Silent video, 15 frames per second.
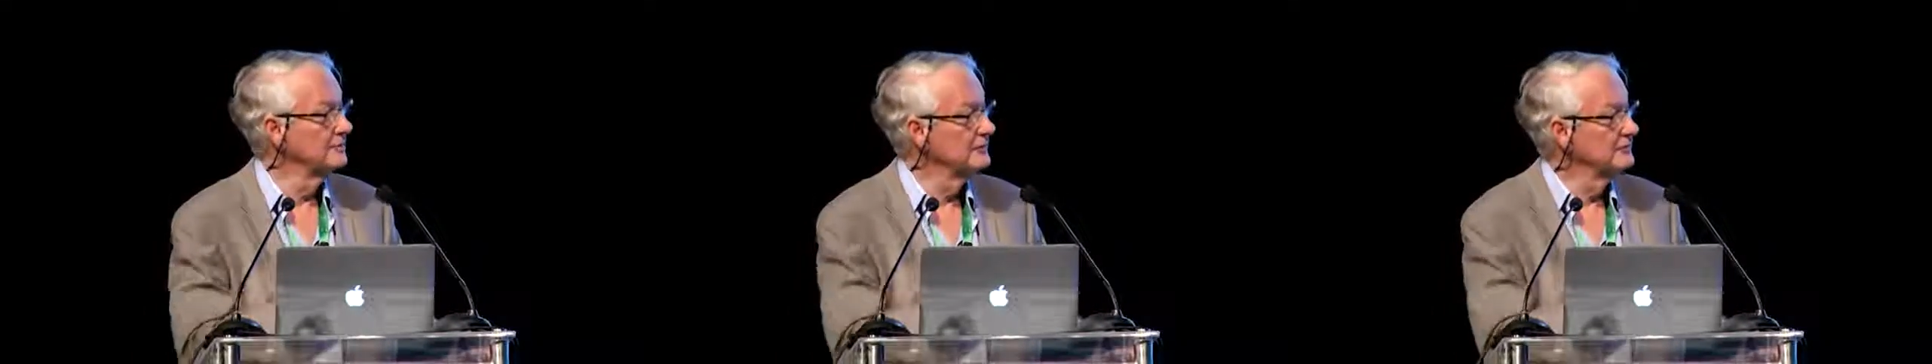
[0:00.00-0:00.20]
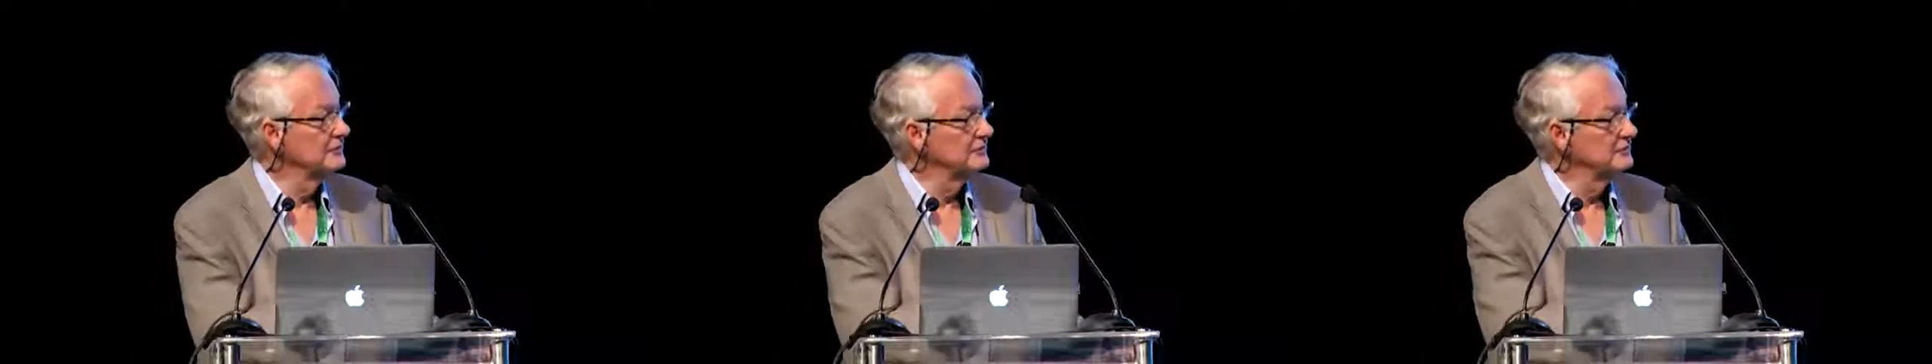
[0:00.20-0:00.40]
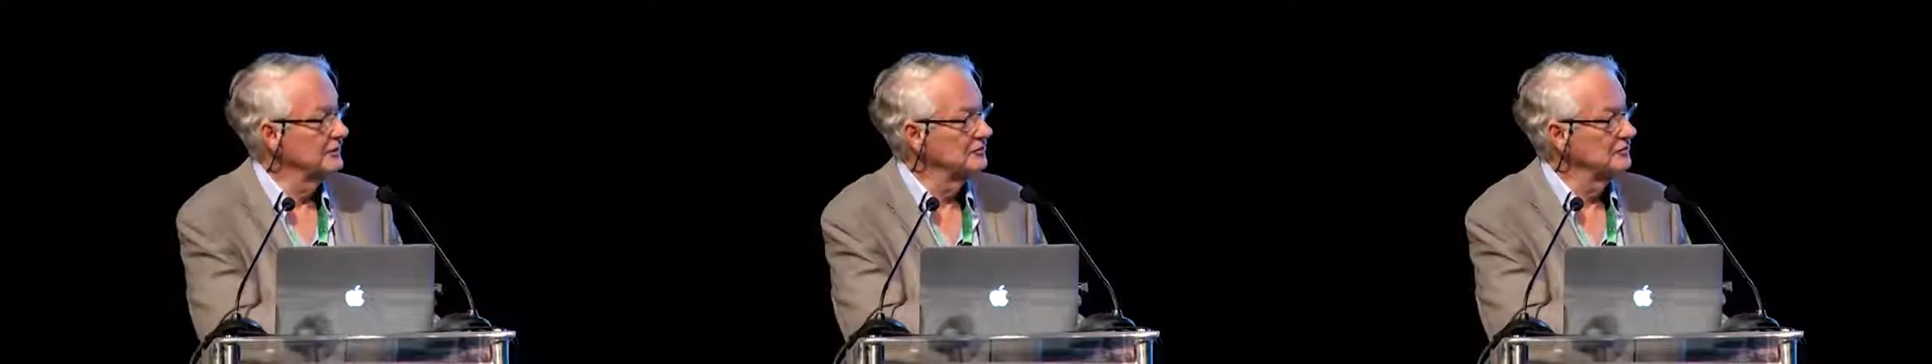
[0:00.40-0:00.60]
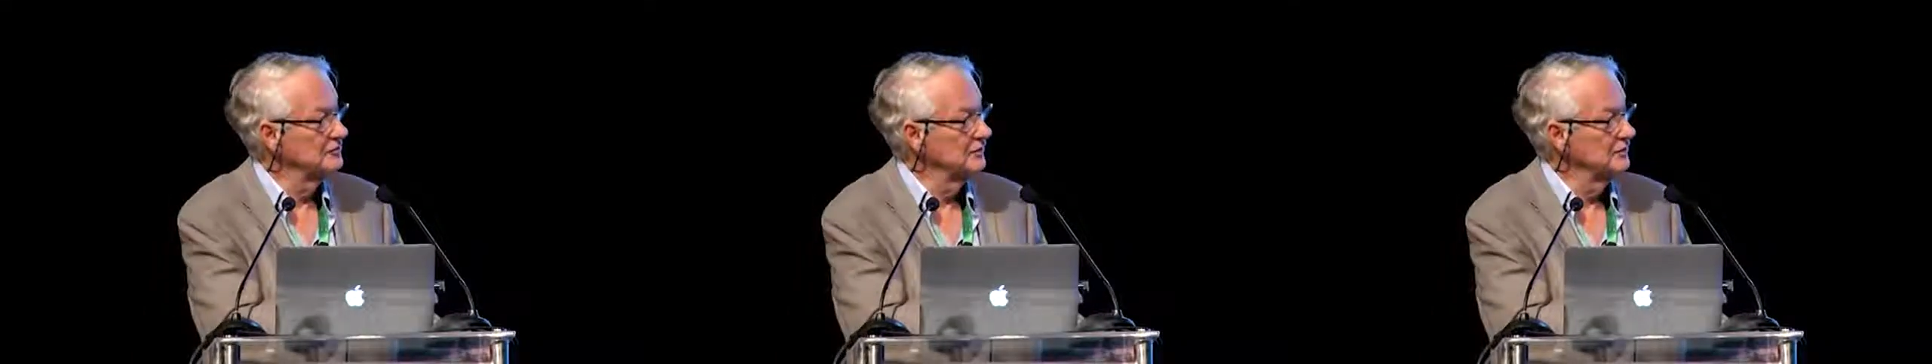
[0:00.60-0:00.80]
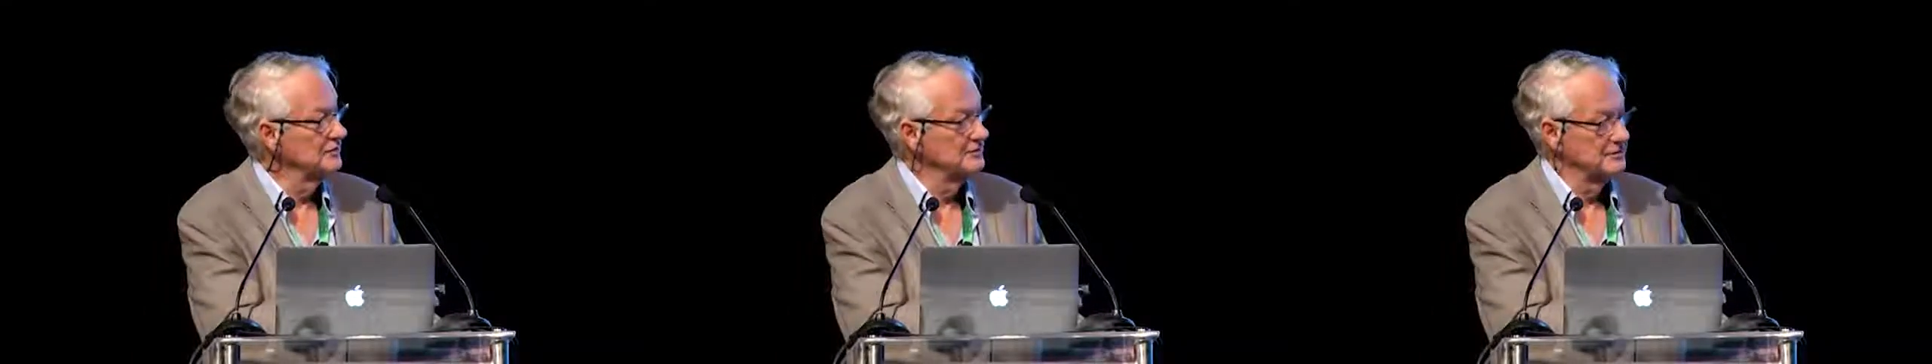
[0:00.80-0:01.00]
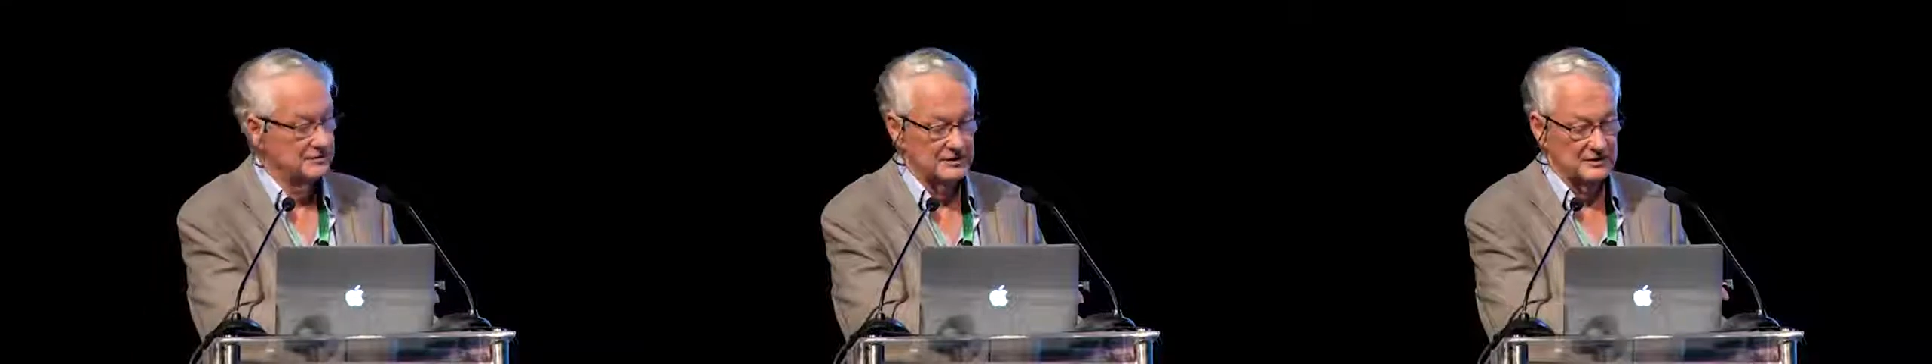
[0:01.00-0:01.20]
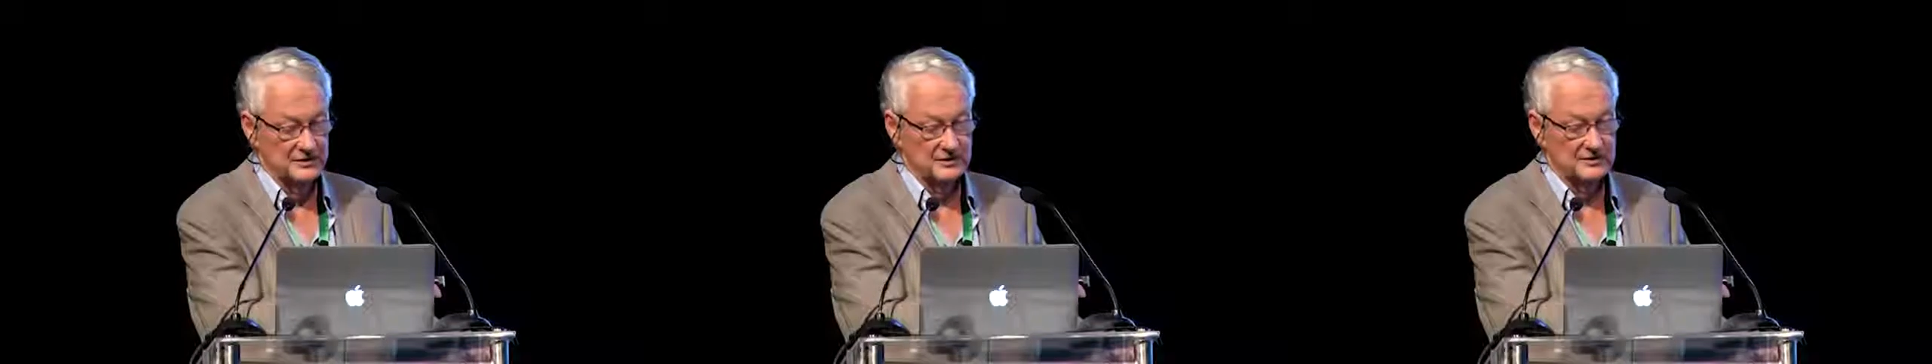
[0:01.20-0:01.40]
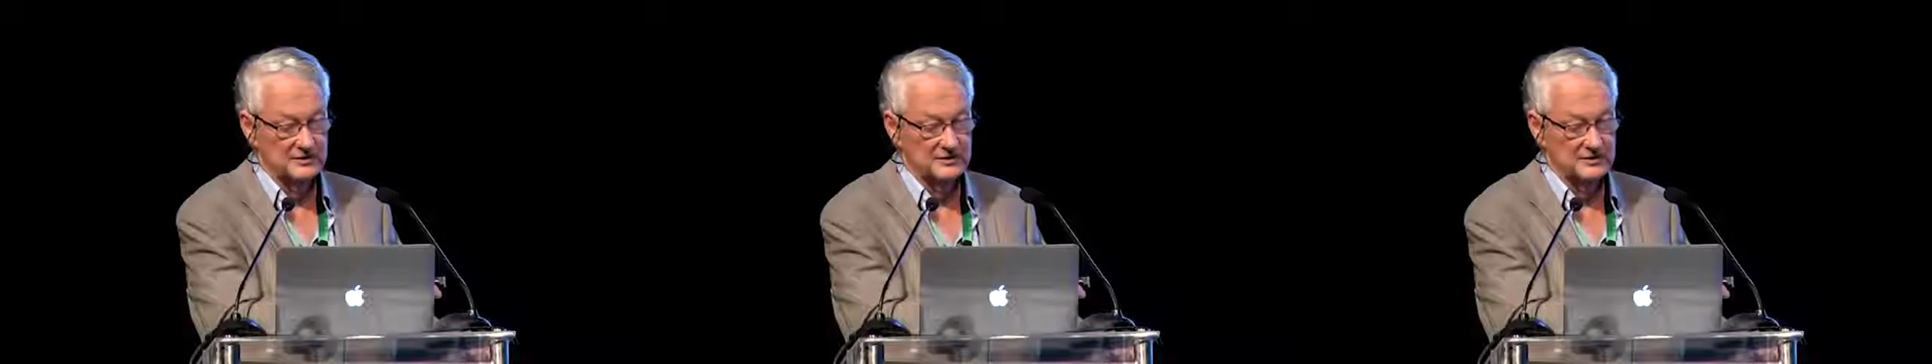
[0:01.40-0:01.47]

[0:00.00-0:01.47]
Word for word: So this just shows a,